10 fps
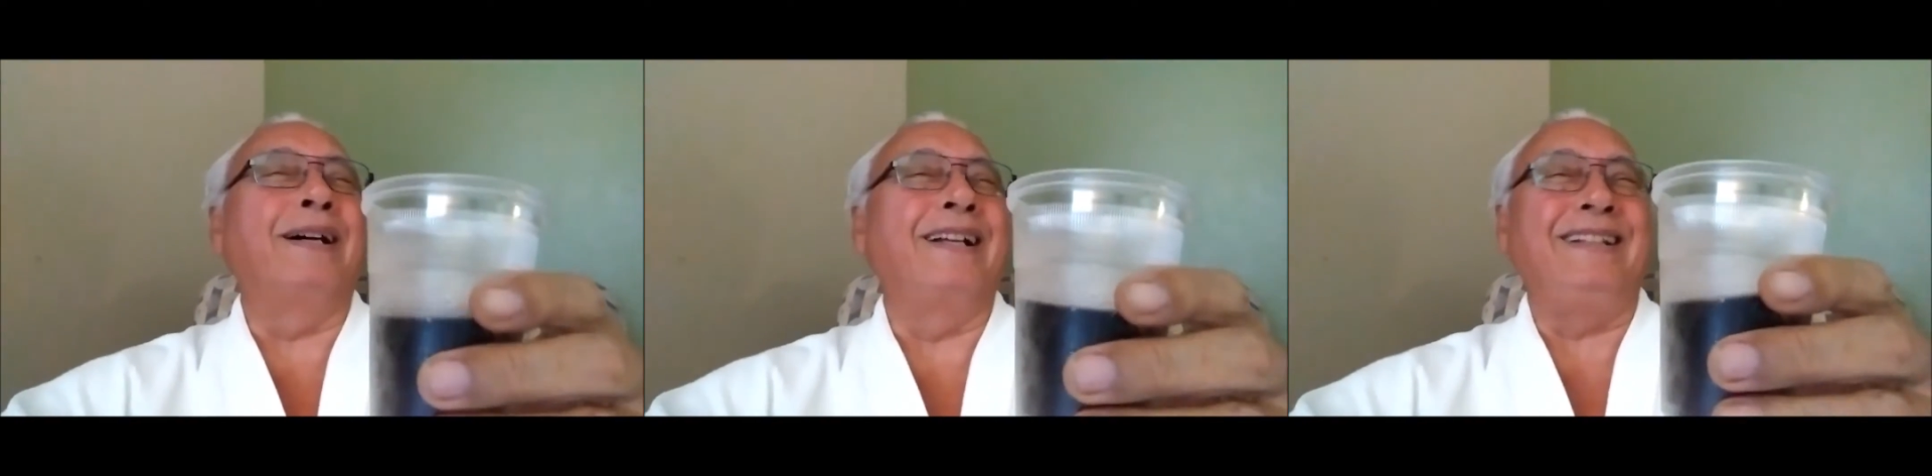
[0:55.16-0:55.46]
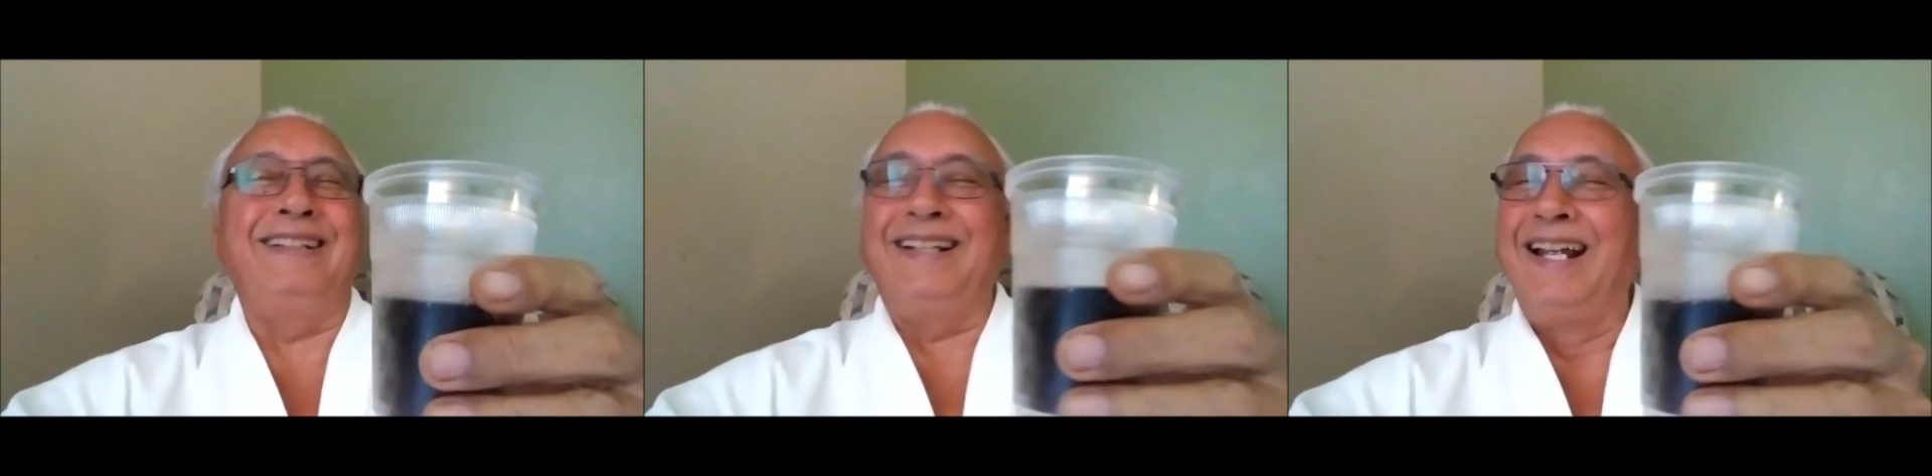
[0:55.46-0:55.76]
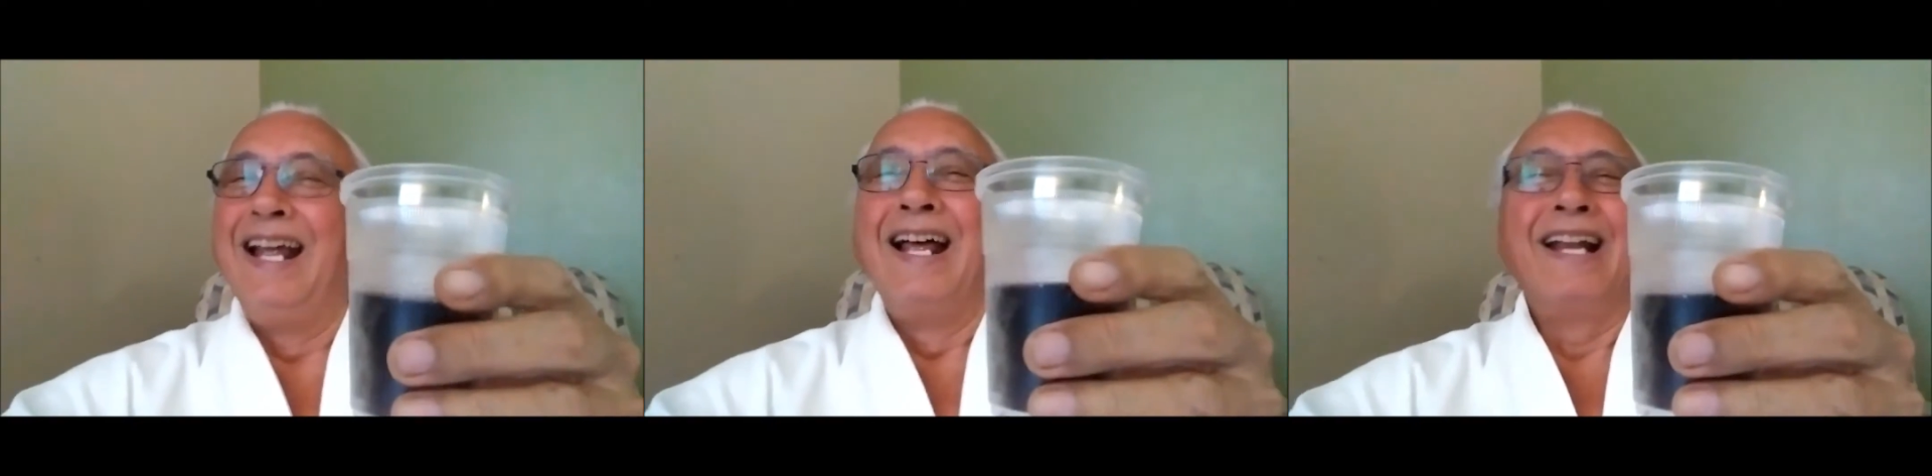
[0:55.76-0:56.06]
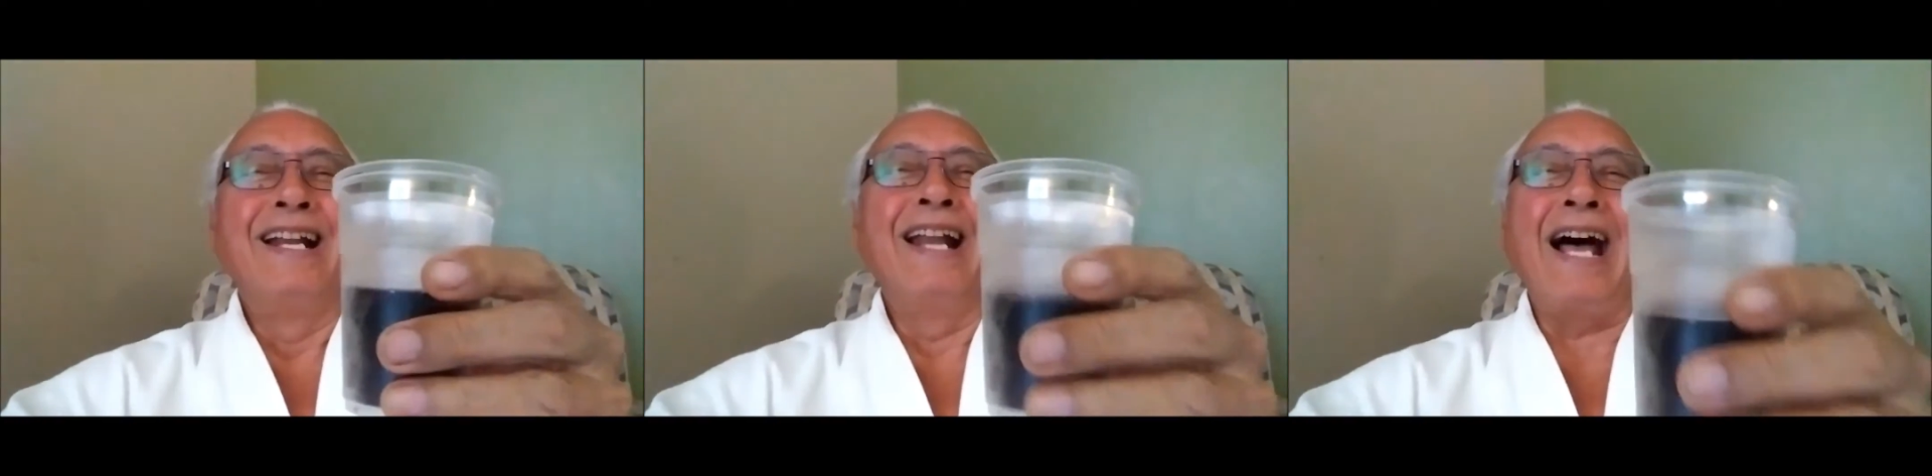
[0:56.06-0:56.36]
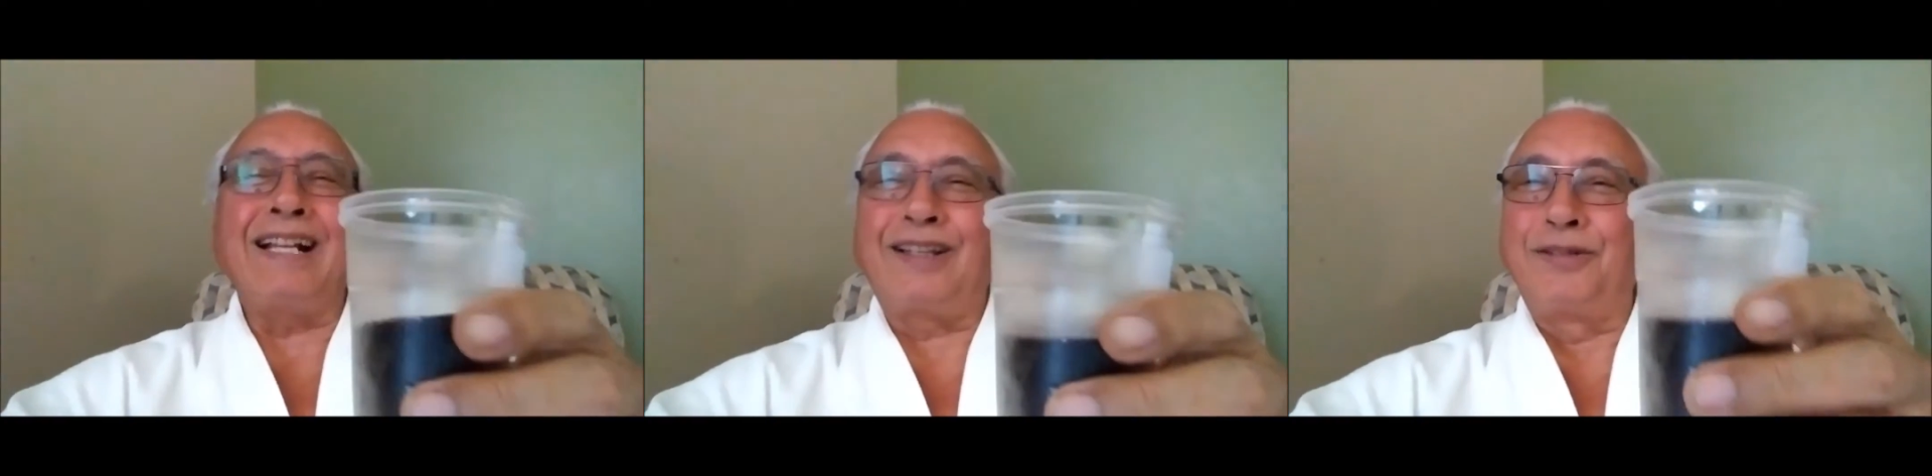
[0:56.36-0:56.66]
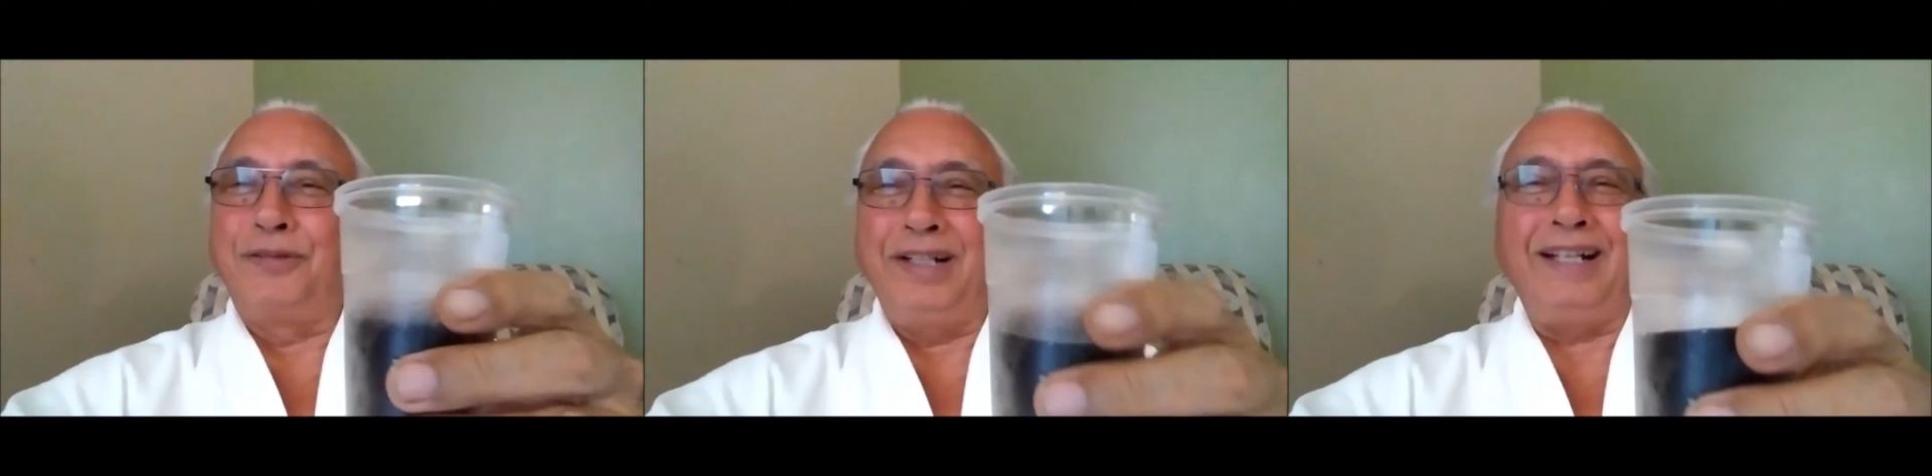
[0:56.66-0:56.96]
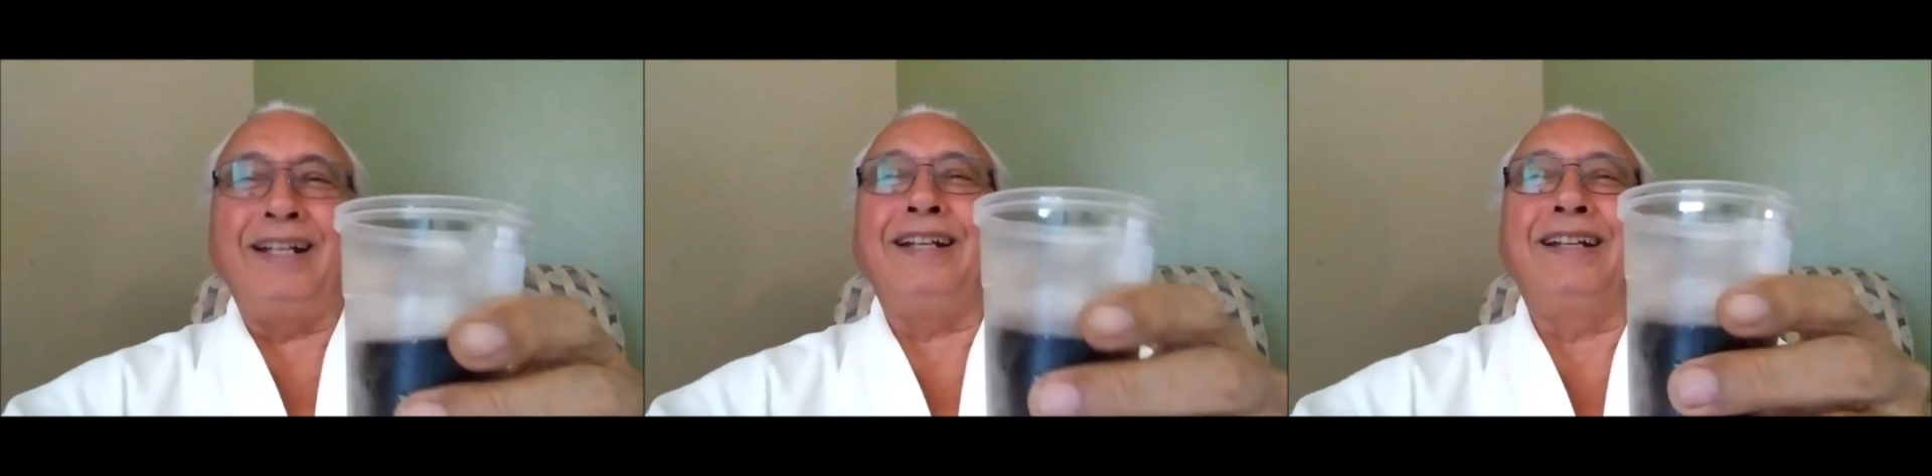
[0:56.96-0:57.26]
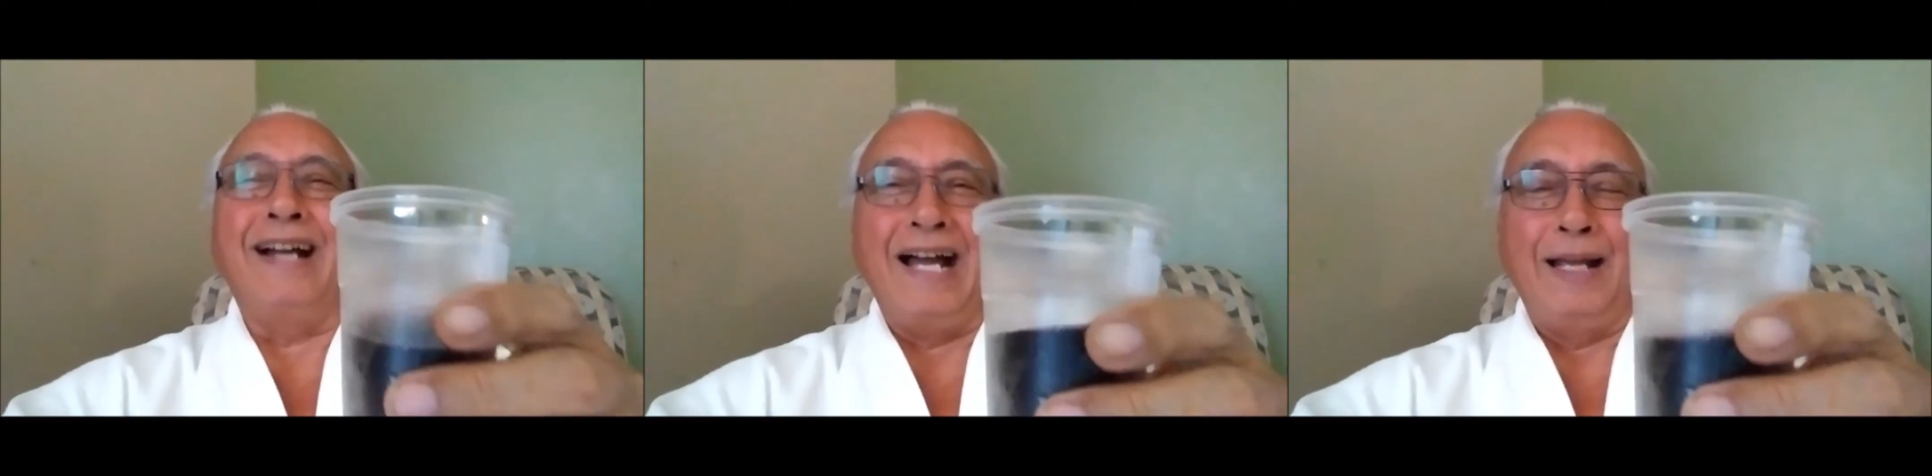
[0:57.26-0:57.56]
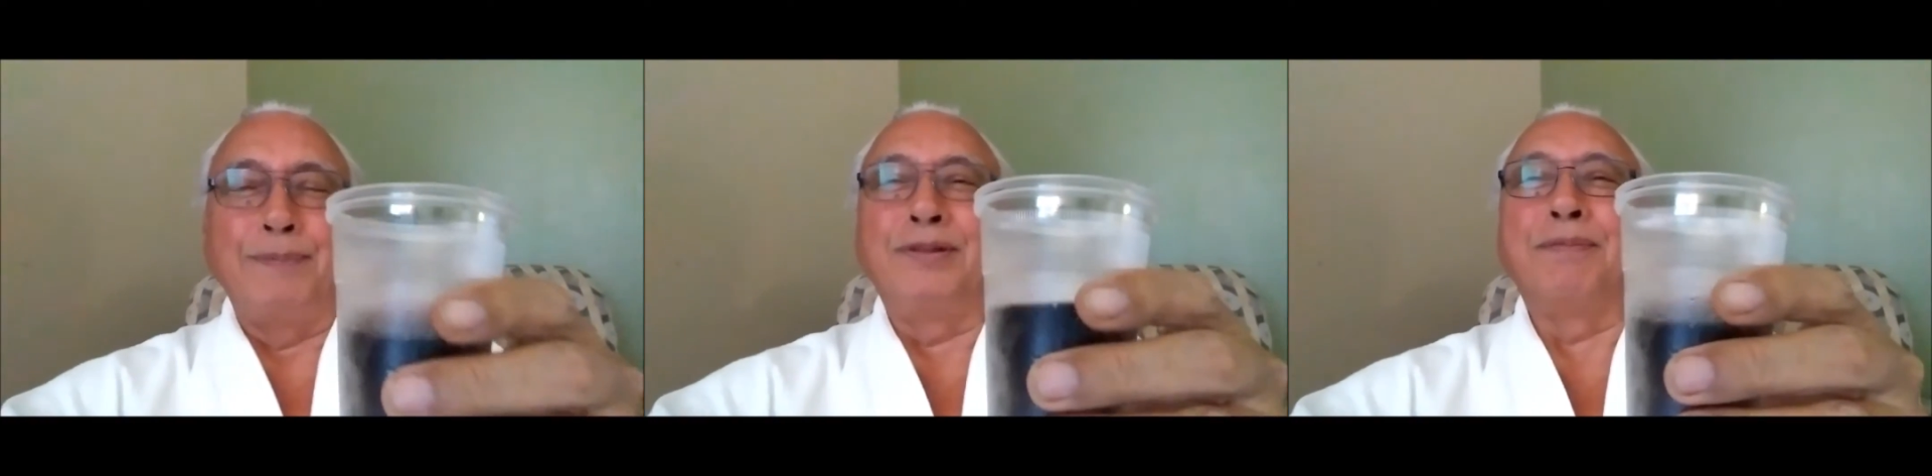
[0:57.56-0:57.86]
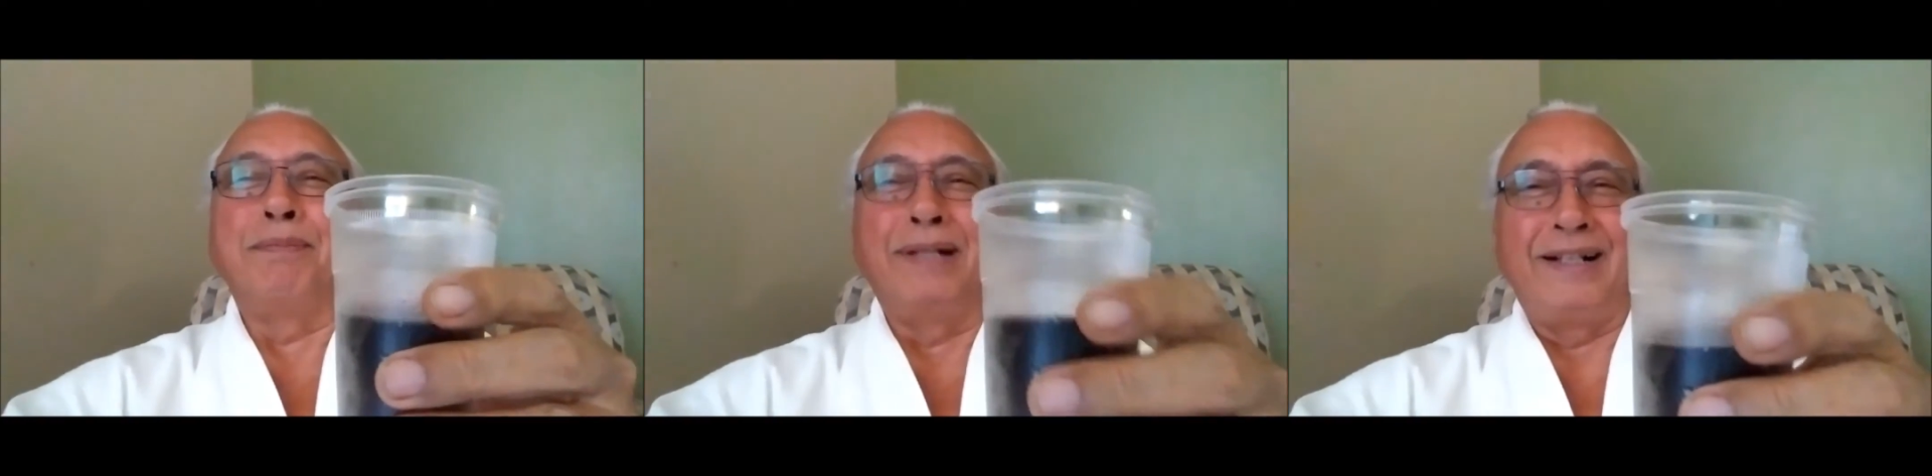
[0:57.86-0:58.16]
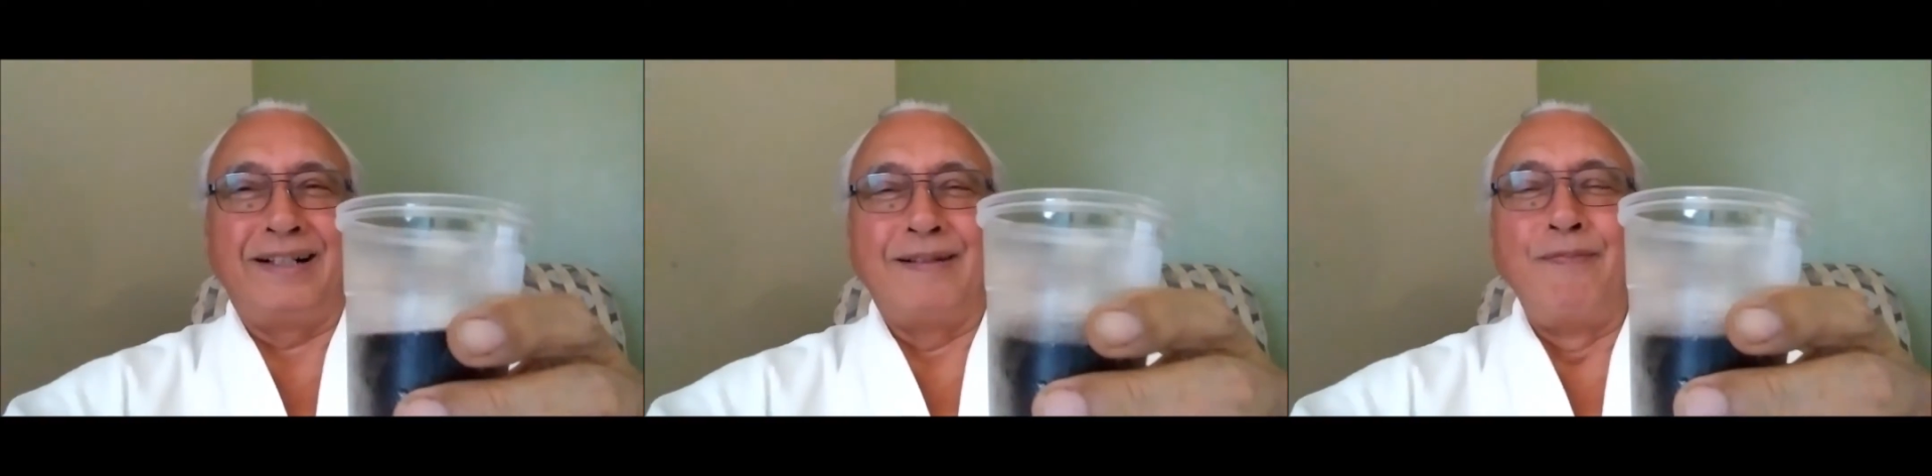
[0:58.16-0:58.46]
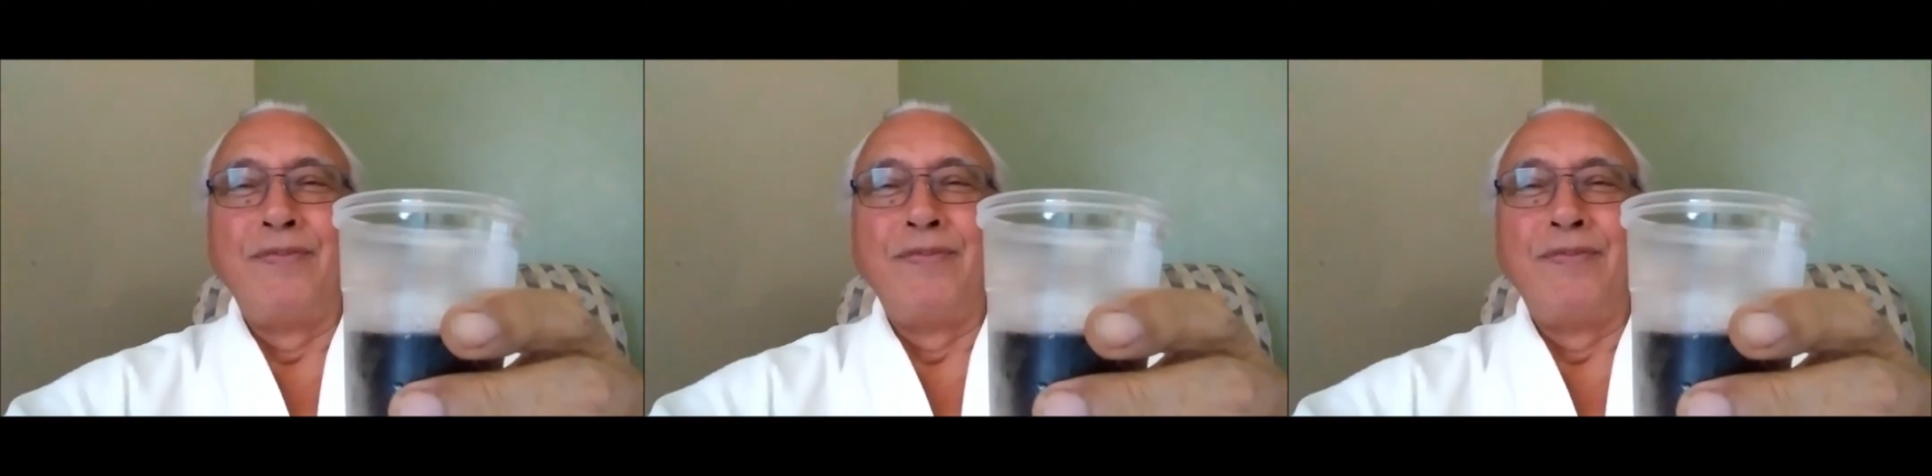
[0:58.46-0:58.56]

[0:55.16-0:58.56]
but not three times better.